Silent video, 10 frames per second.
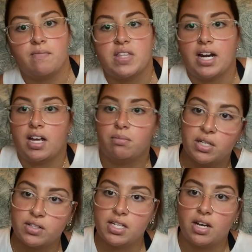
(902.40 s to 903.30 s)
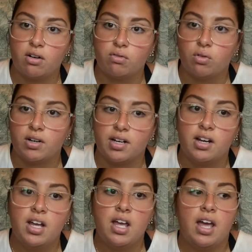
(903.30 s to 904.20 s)
and then I had meals here in Florida,
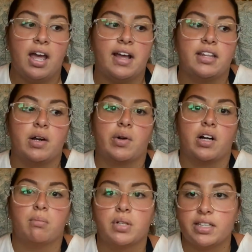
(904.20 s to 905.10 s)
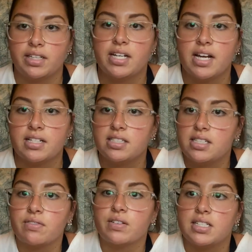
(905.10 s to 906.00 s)
and they were completely
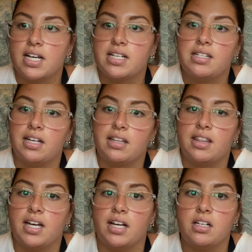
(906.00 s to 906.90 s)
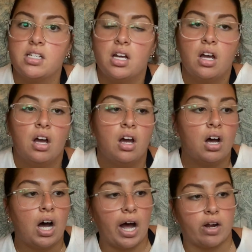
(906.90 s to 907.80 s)
different tasting things.
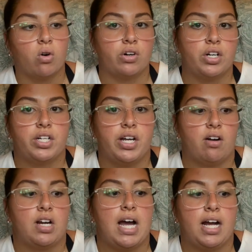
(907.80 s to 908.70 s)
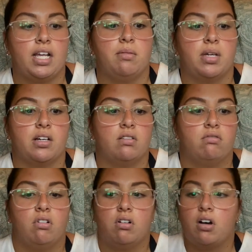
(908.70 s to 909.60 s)
I ordered a teriyaki meal.
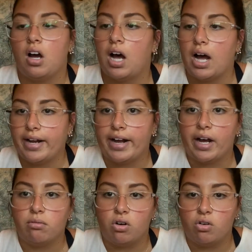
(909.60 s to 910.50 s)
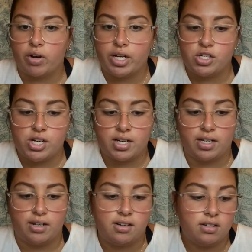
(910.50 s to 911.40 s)
I got gray
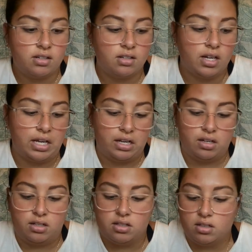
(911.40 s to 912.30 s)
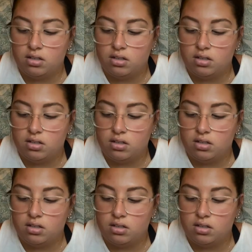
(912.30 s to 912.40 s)
chicken and,